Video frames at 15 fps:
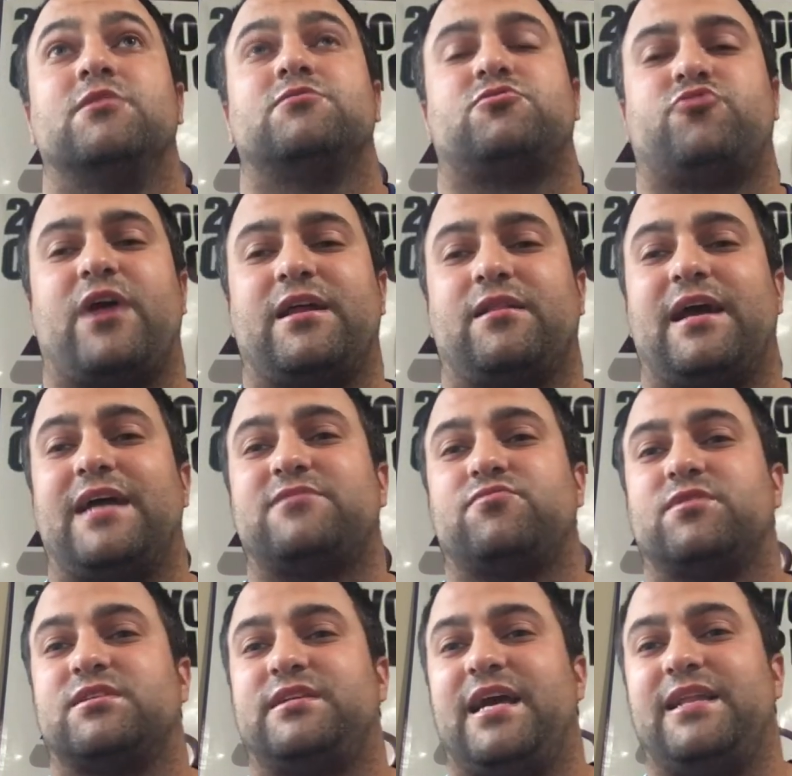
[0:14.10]
Trey Lance
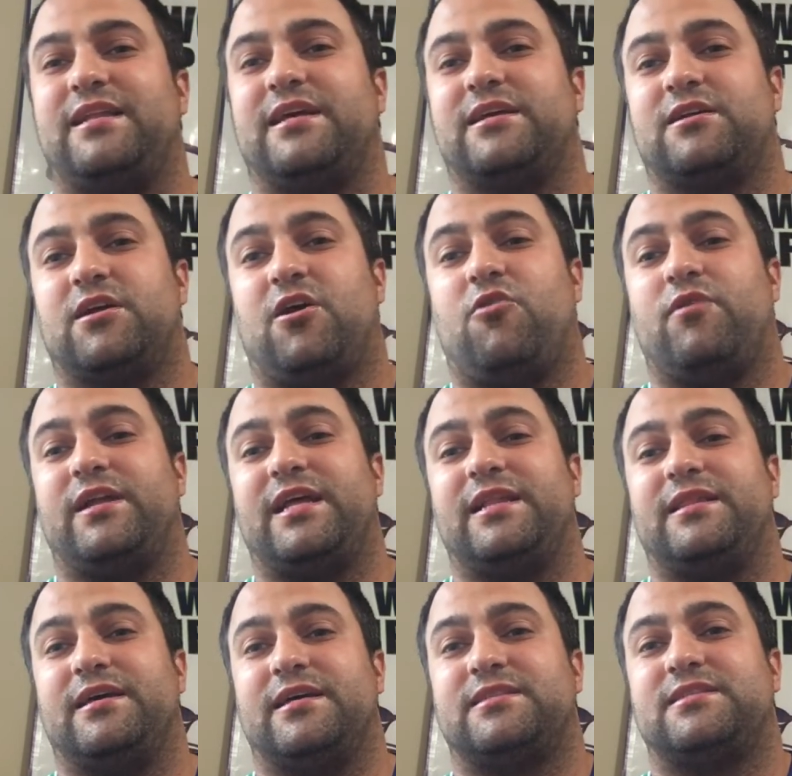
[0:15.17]
was getting it going
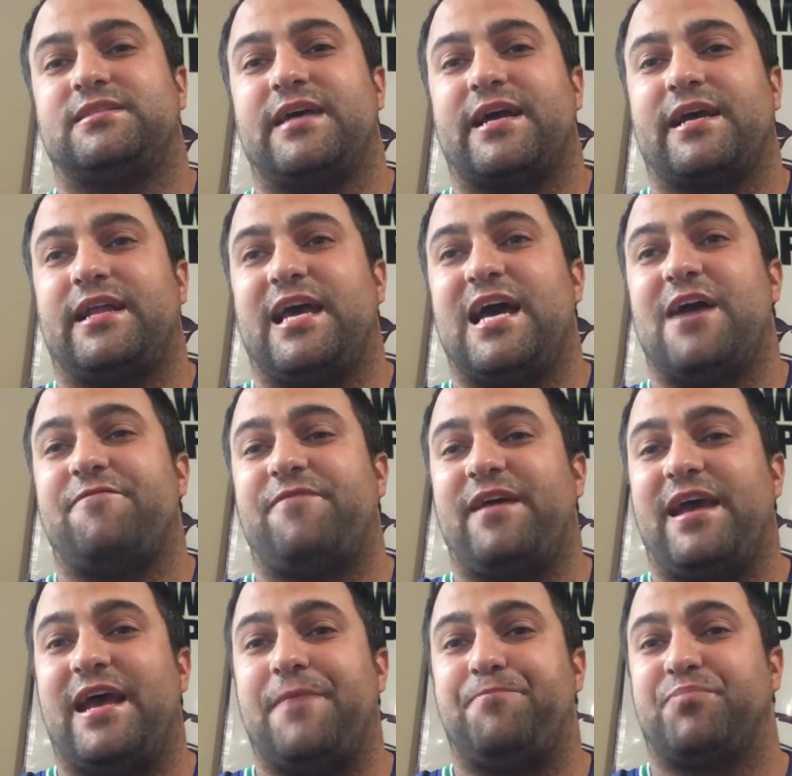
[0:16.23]
in the second half,
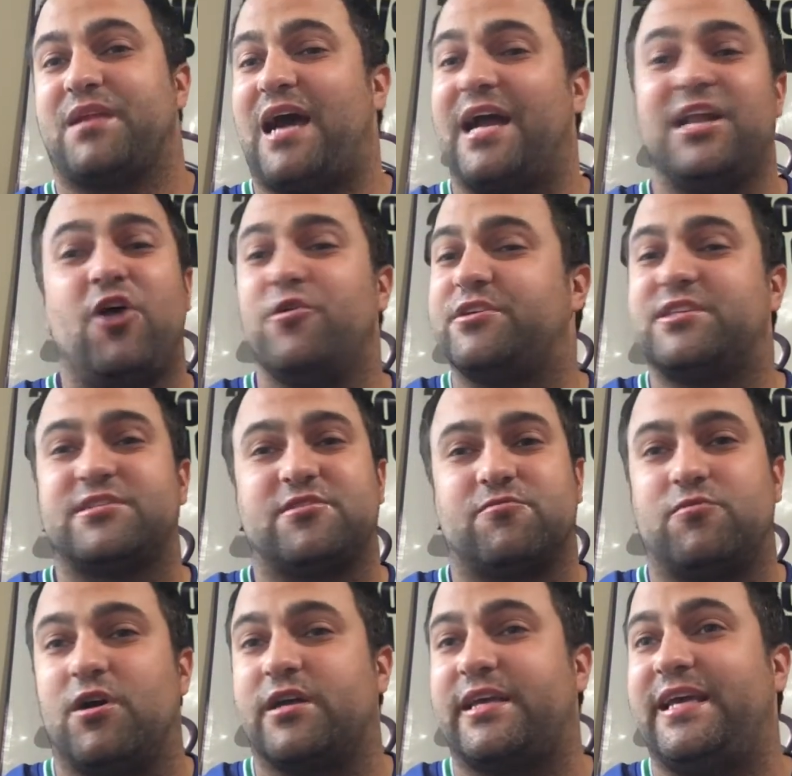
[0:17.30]
and I know he's just a
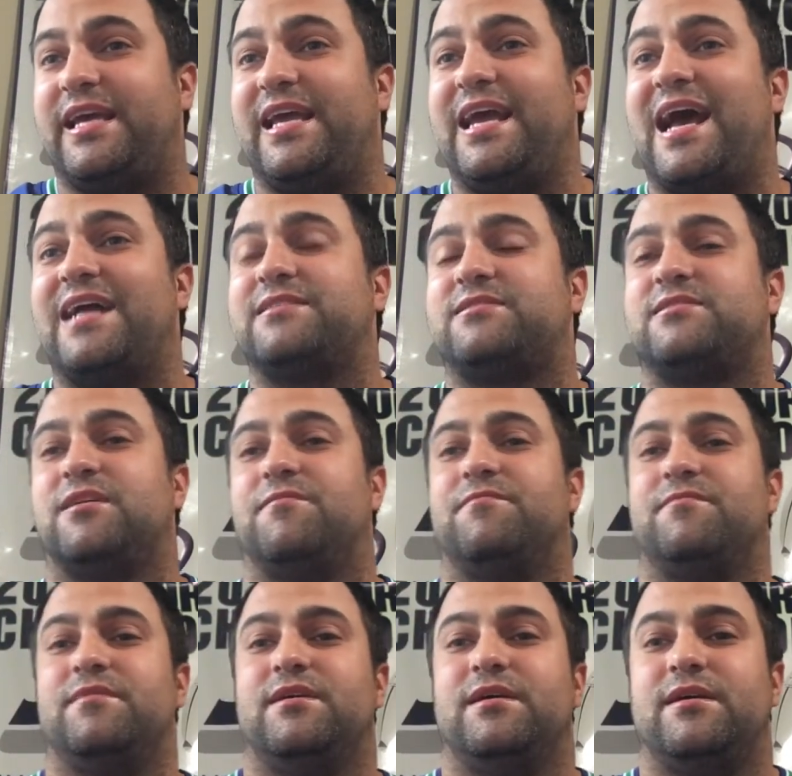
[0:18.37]
rookie. He had
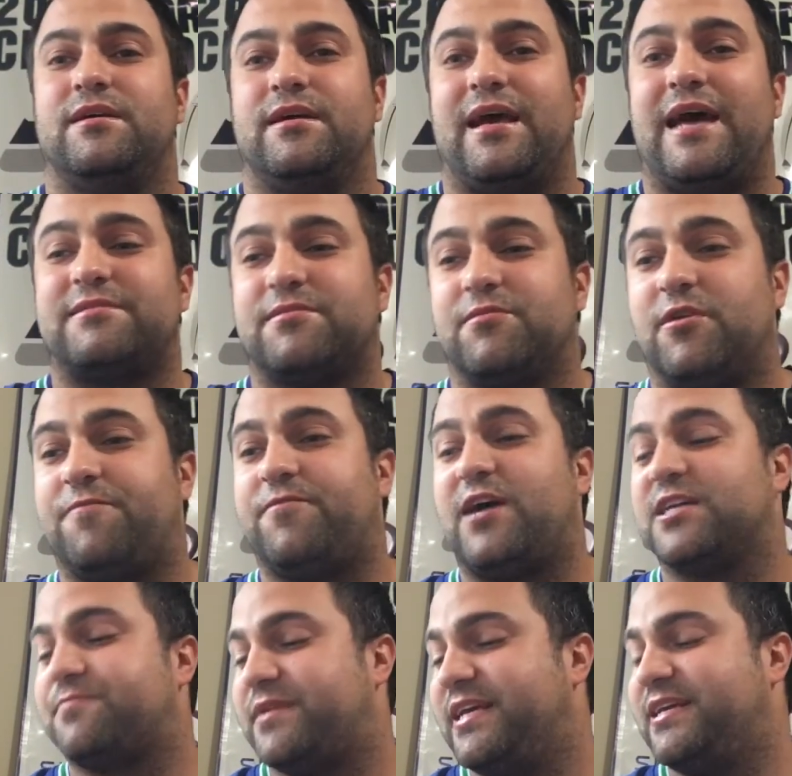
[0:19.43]
some little
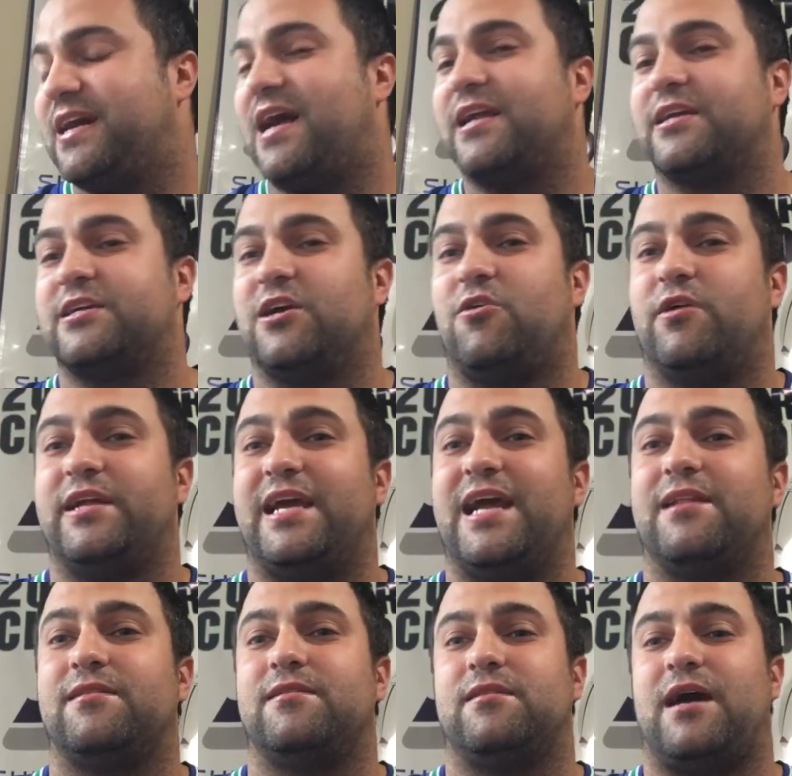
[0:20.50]
flaws, but he got it
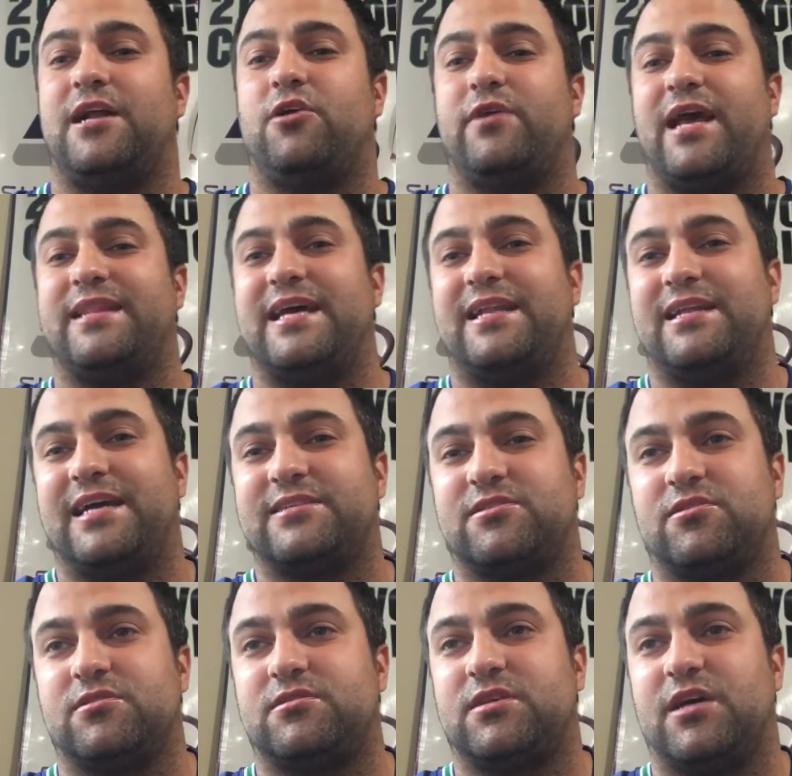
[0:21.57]
going. I know he had that nice
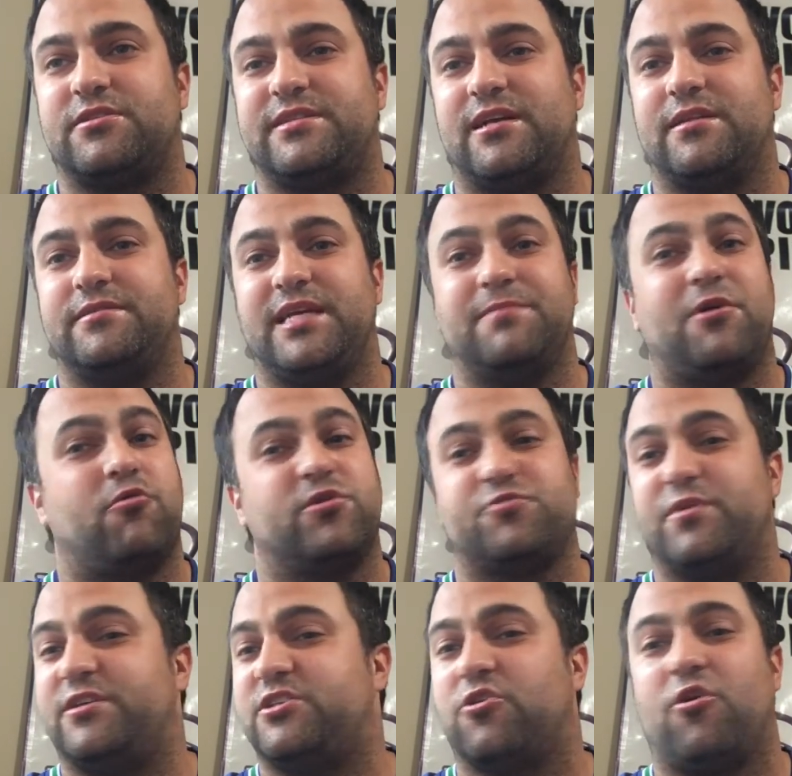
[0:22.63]
little touchdown to Debo, which
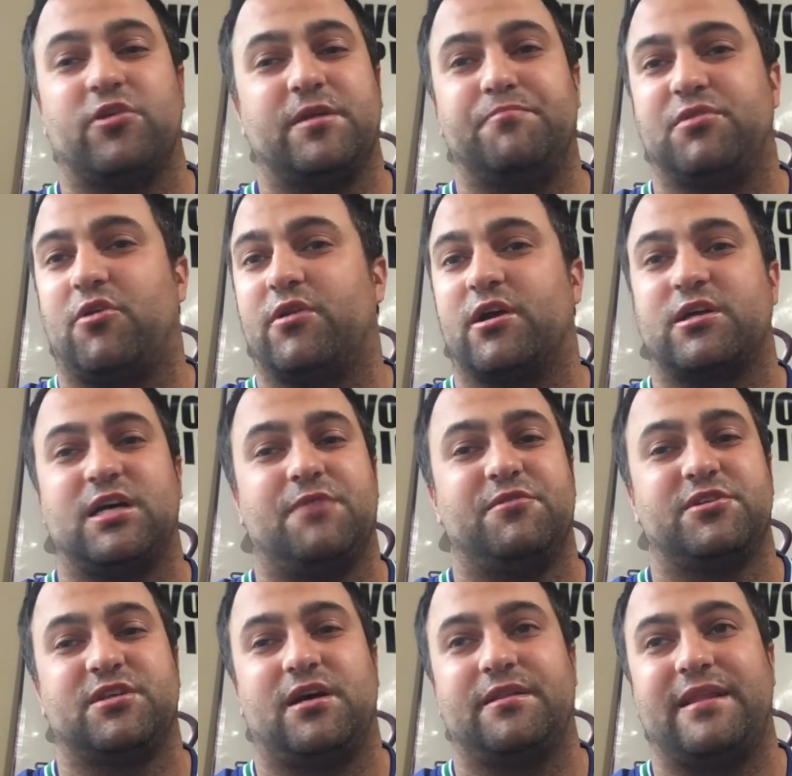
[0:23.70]
we've totally blown our
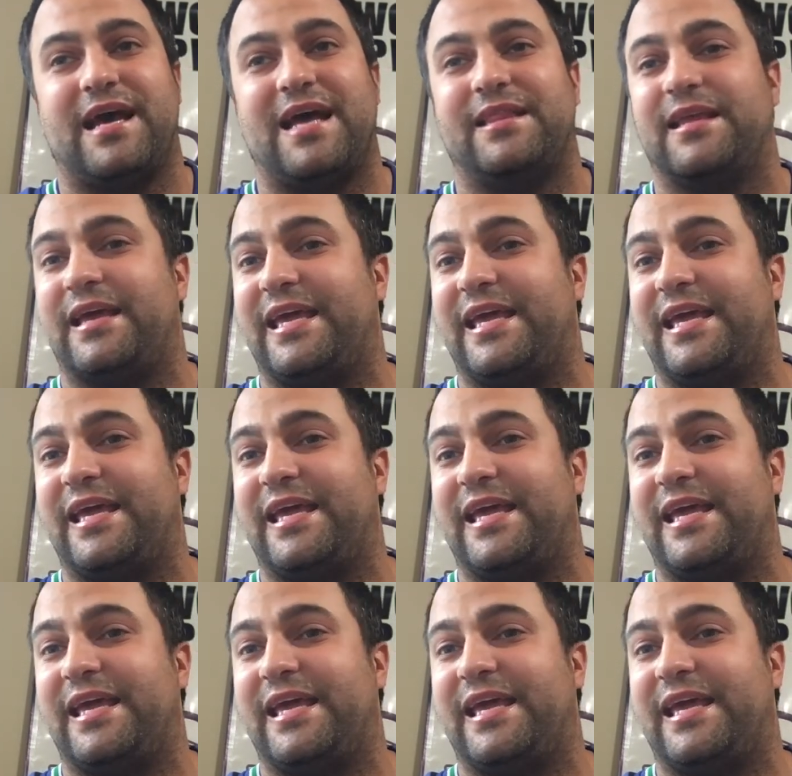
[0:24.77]
coverage on then.